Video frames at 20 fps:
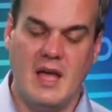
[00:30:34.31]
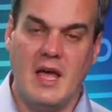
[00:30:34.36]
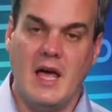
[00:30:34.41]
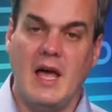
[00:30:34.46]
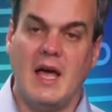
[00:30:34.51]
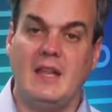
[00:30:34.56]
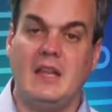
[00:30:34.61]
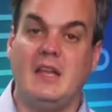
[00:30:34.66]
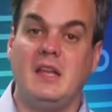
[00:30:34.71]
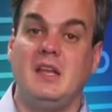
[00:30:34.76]

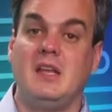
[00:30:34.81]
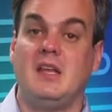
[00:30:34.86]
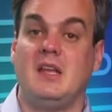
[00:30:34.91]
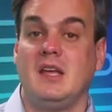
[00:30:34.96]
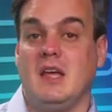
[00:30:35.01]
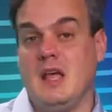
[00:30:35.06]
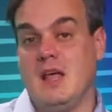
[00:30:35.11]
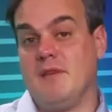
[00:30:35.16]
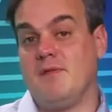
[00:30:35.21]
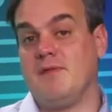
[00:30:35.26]
And then
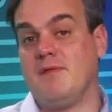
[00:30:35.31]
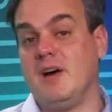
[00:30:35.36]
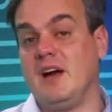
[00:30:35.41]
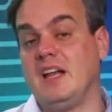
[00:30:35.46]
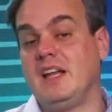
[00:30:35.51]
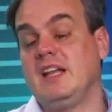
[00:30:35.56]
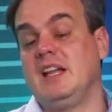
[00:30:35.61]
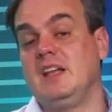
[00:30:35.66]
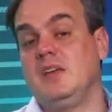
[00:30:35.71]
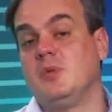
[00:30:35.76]

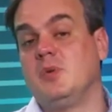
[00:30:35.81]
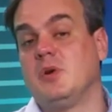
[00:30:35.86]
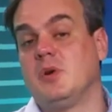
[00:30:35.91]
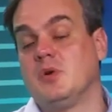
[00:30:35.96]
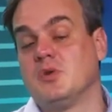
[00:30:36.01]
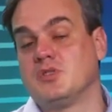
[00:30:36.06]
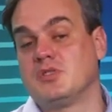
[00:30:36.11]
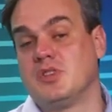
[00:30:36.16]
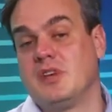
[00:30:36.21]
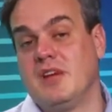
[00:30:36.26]
finally, we
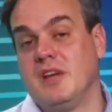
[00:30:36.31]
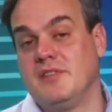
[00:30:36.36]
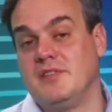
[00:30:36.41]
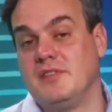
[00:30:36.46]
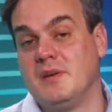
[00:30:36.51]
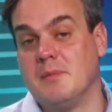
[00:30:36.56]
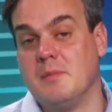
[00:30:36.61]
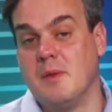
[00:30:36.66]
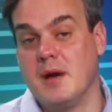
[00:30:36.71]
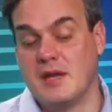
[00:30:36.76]
also have
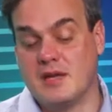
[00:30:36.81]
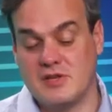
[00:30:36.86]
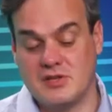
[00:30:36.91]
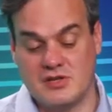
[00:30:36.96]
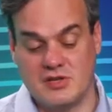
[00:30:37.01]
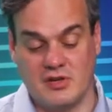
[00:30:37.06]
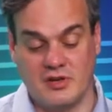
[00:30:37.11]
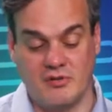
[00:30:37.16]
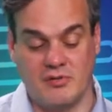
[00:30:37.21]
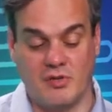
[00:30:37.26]
the
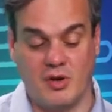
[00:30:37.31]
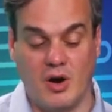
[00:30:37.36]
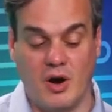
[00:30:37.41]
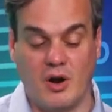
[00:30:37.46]
Microsoft